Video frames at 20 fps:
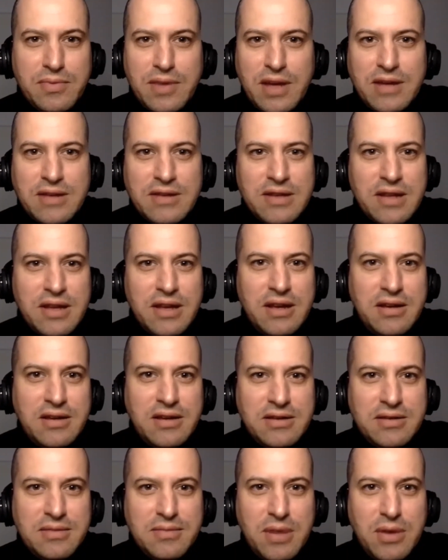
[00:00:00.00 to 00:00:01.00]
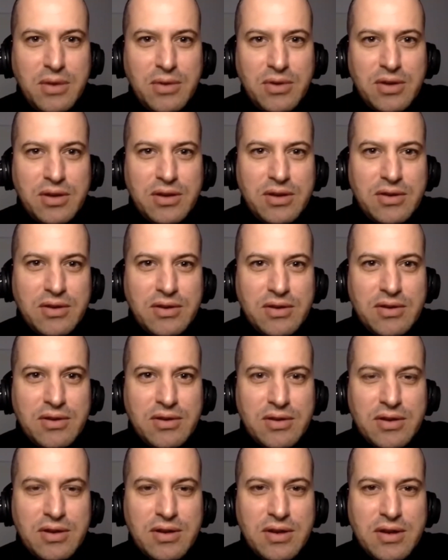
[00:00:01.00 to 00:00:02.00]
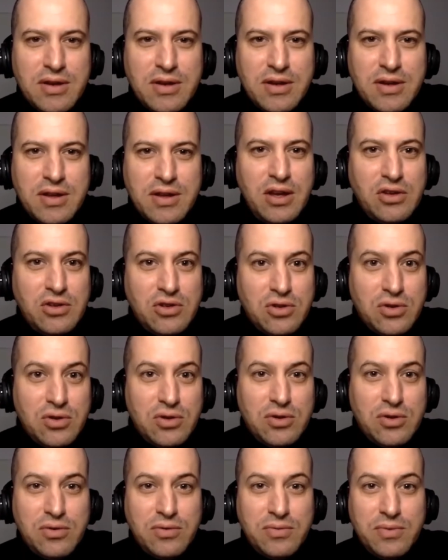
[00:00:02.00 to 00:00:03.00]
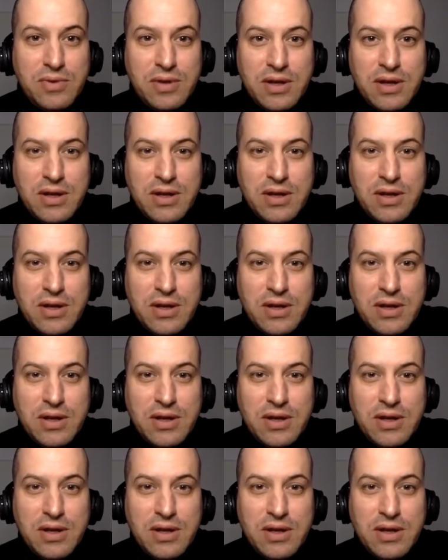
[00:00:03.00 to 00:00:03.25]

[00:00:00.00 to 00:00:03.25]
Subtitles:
Nice lakes, mountains, nature.